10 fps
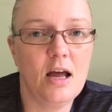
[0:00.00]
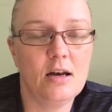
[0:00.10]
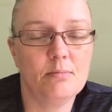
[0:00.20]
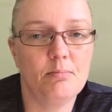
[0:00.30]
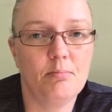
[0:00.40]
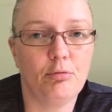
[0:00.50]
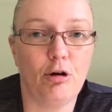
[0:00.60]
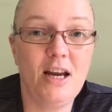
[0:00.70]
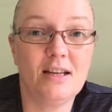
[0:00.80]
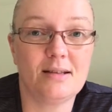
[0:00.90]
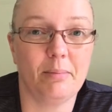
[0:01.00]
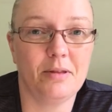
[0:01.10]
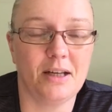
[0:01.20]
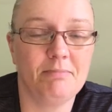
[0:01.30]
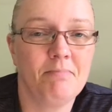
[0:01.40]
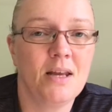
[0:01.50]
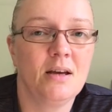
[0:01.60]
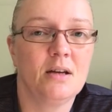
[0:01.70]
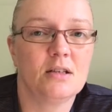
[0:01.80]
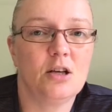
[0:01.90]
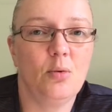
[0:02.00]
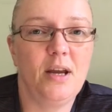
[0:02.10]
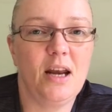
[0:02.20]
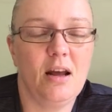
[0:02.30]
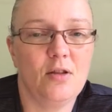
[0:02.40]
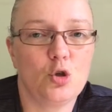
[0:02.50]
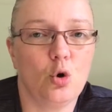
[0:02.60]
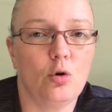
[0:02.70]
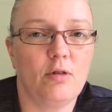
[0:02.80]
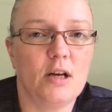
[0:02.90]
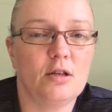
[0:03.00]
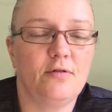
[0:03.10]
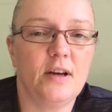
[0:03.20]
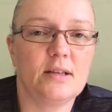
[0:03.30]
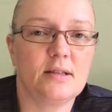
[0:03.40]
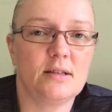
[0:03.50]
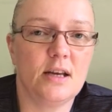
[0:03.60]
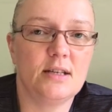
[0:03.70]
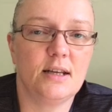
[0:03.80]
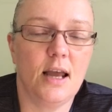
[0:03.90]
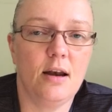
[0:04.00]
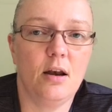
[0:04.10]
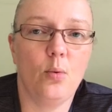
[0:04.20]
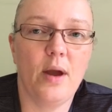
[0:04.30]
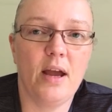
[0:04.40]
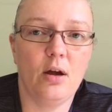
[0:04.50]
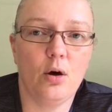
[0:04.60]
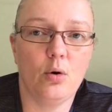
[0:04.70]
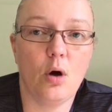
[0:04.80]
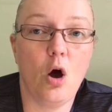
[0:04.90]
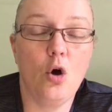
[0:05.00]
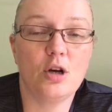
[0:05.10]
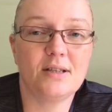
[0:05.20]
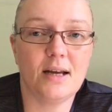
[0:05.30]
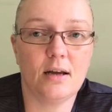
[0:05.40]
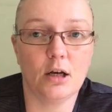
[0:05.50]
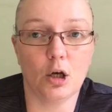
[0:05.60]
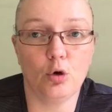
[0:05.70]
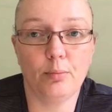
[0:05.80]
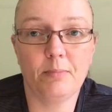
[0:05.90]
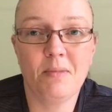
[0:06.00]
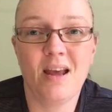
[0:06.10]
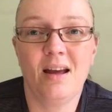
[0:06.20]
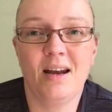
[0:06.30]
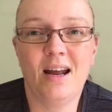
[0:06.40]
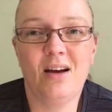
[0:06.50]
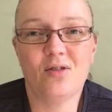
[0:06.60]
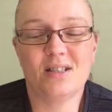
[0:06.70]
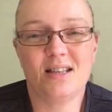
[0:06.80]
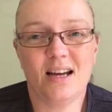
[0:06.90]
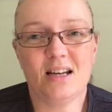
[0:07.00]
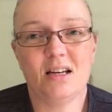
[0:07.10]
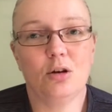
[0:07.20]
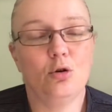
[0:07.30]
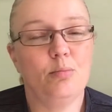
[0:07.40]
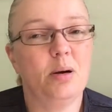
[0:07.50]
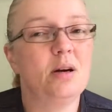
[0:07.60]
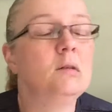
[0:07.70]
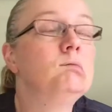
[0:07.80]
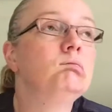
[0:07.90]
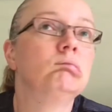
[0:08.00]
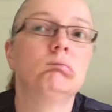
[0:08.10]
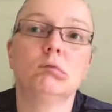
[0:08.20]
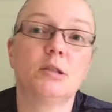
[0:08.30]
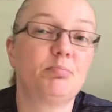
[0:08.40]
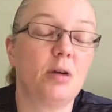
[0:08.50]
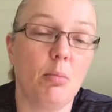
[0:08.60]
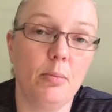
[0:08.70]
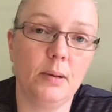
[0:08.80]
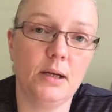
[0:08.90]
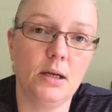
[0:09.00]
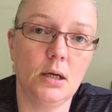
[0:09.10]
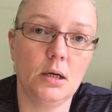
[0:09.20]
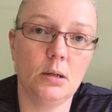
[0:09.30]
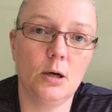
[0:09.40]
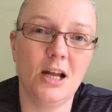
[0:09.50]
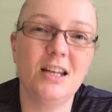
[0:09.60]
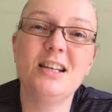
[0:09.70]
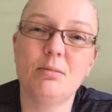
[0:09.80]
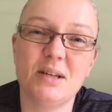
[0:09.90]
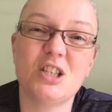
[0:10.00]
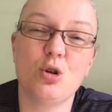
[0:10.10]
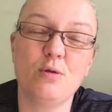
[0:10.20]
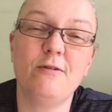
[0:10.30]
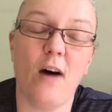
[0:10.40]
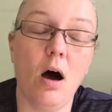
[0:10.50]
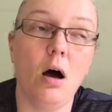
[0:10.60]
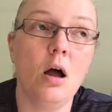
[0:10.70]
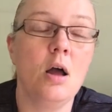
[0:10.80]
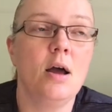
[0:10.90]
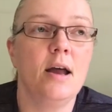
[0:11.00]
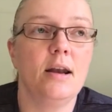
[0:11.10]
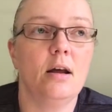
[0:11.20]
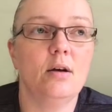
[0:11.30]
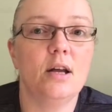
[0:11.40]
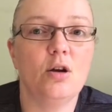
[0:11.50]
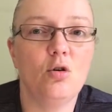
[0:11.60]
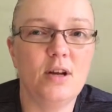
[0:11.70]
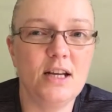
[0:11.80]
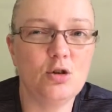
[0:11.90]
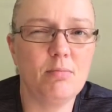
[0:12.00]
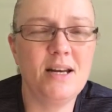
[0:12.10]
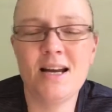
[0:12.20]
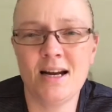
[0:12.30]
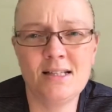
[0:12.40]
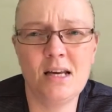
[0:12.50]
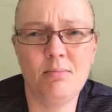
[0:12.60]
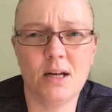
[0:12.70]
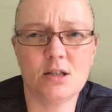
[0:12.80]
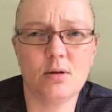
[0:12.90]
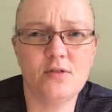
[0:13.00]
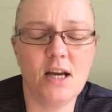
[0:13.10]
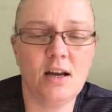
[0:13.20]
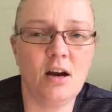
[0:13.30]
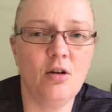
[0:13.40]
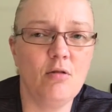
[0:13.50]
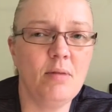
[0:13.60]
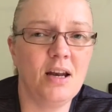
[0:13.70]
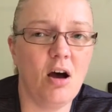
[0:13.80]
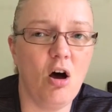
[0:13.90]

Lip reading: and break something. So we get out the torque wrench, fix the seat again, and away I go on a second loop. Now the second loop was probably a little bit too far. Now it took me 19 minutes, so I've taken another minute